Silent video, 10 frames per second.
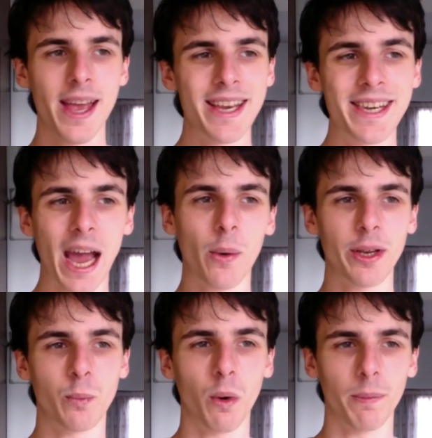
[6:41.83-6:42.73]
now
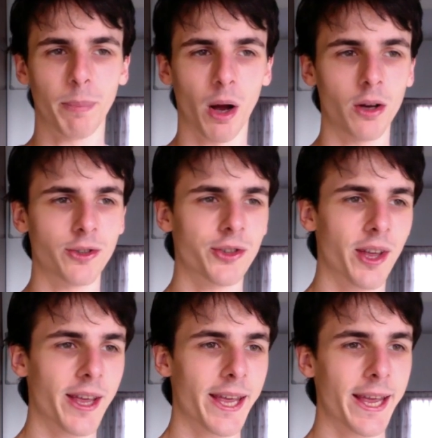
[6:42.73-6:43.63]
it will pause,
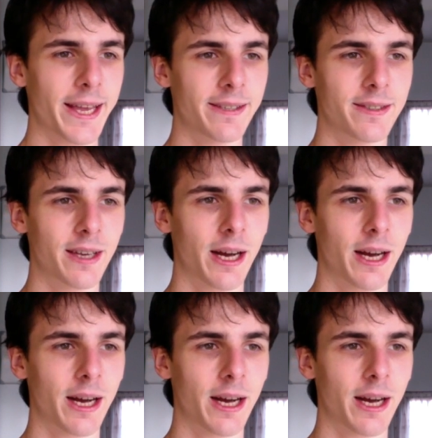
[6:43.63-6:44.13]
and